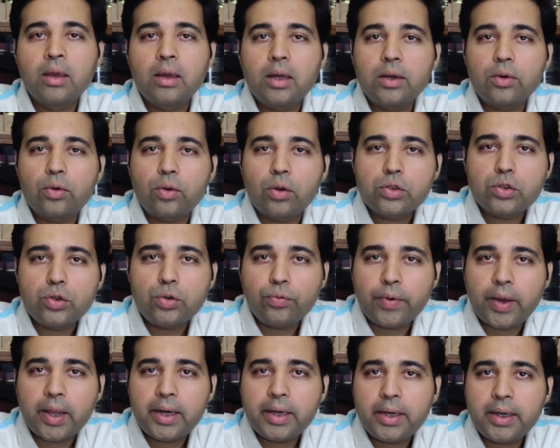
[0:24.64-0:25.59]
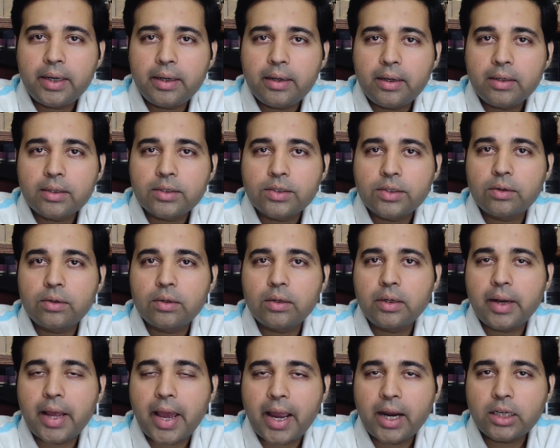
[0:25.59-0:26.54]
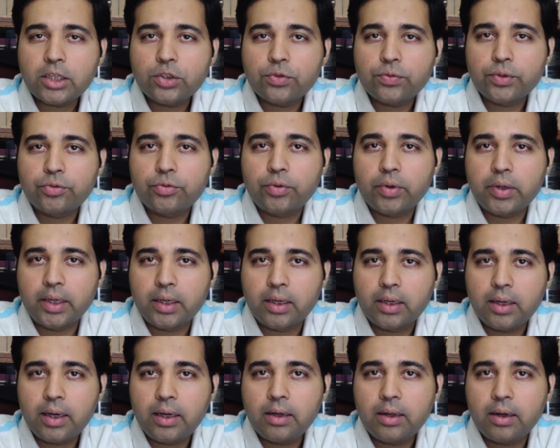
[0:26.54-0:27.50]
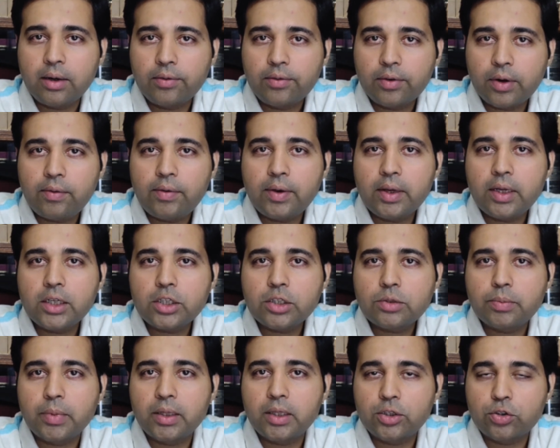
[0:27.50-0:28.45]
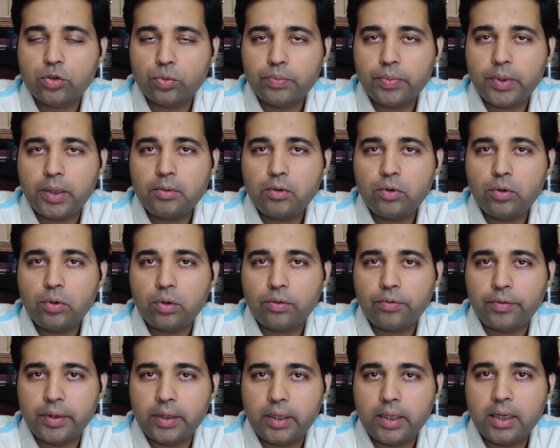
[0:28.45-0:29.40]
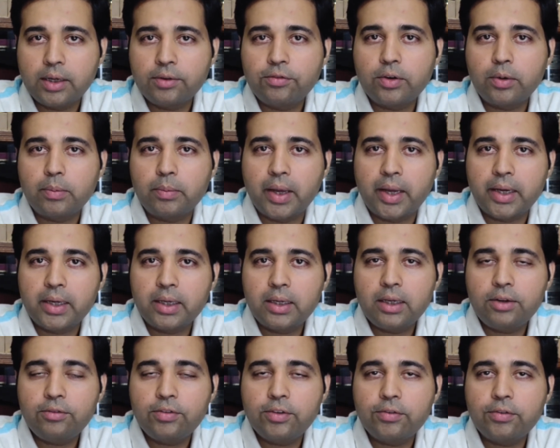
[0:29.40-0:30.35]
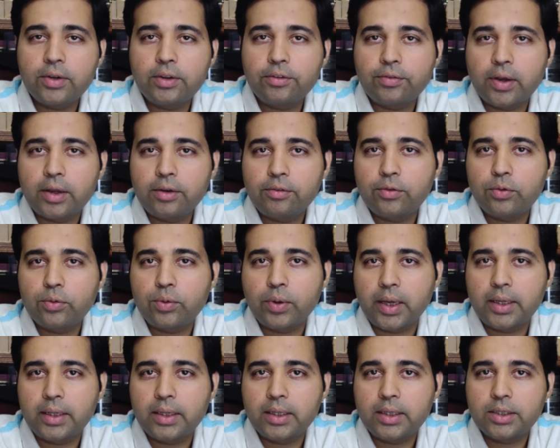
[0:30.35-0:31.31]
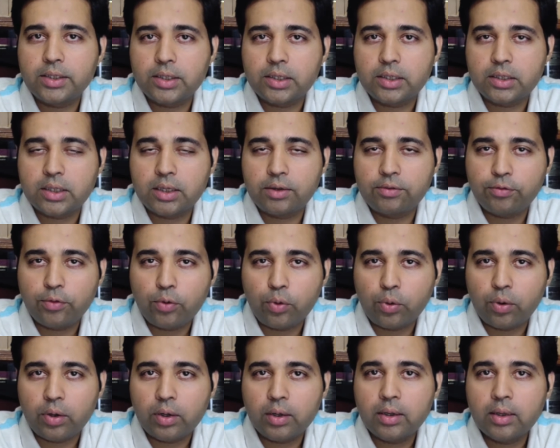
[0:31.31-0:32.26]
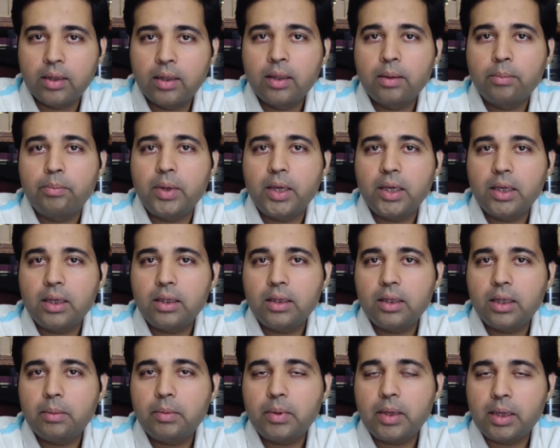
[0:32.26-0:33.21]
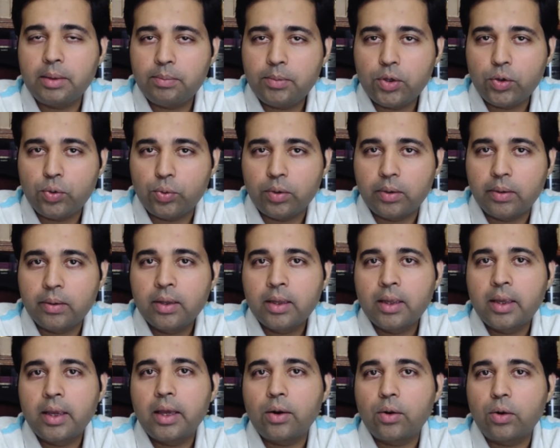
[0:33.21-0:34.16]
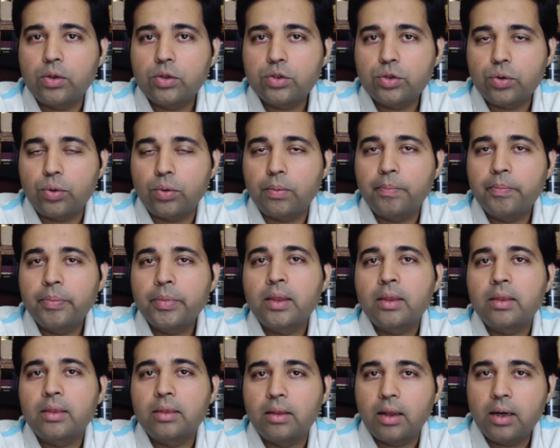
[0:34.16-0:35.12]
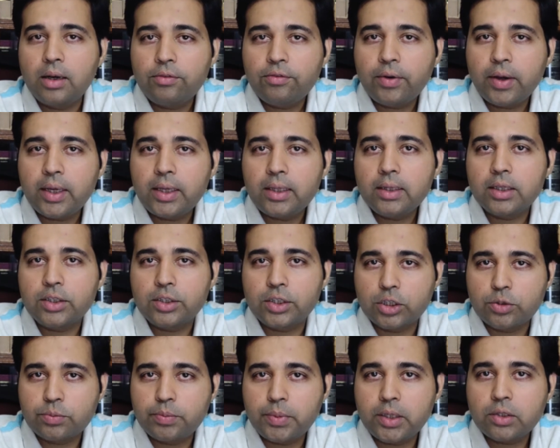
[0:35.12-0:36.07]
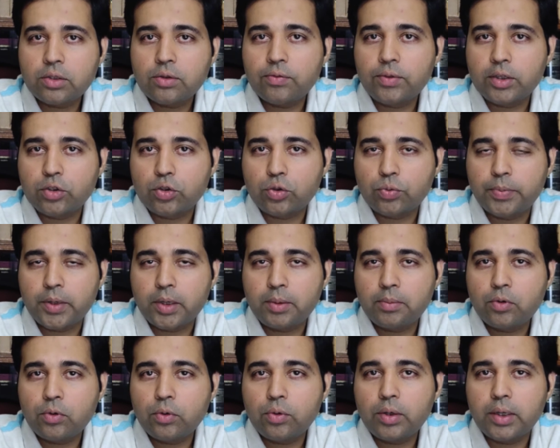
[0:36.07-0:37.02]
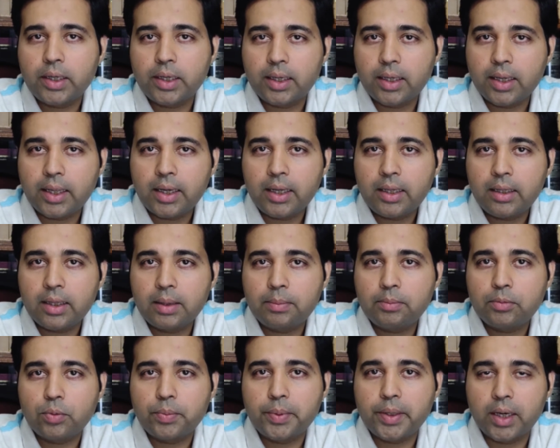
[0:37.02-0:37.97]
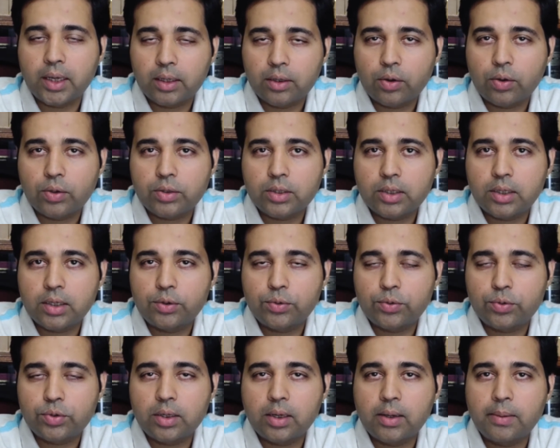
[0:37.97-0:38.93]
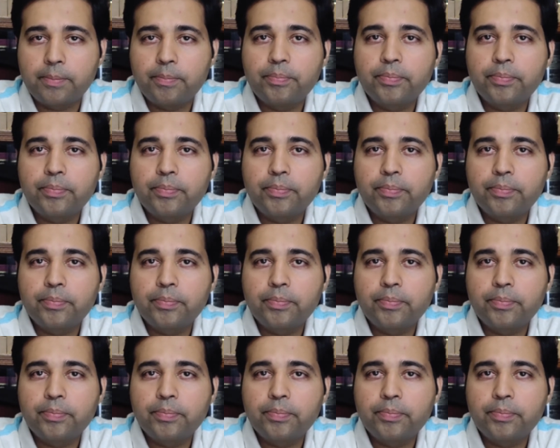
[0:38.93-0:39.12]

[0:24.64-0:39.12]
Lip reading: It also validated certain acts which were declared ultra-virus by the Supreme Court of India from 1955 to 1964, making them immune and also nullifying the judgments of the Supreme Court declaring them to be unconstitutional.